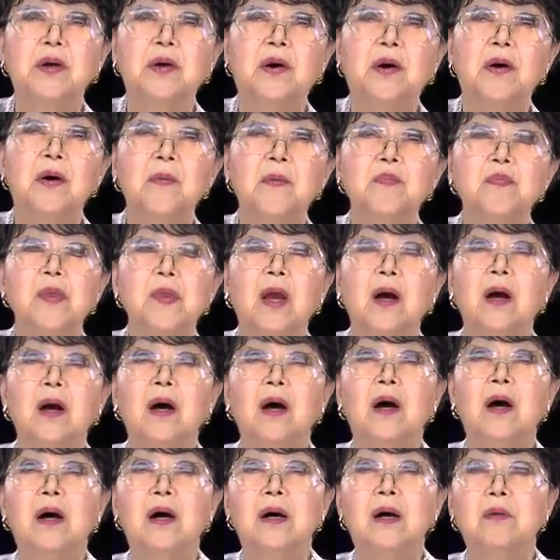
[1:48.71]
your
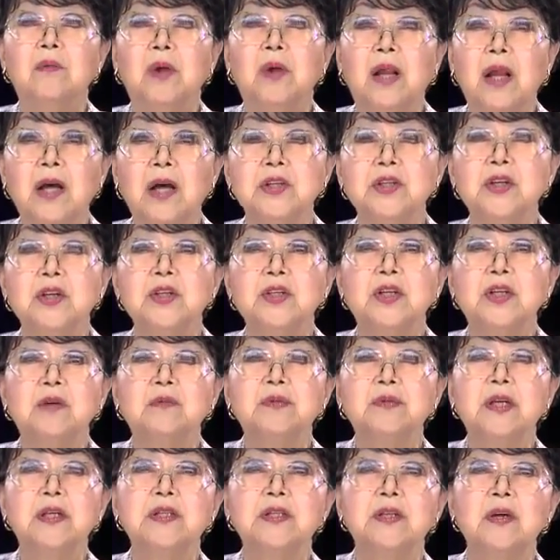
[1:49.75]
uh,
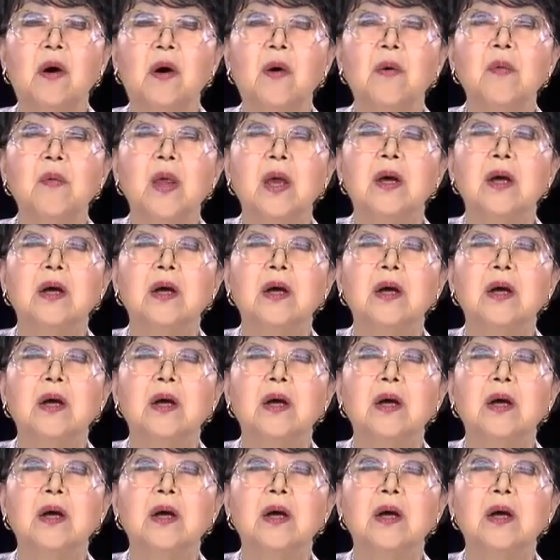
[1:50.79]
relationships, and so on,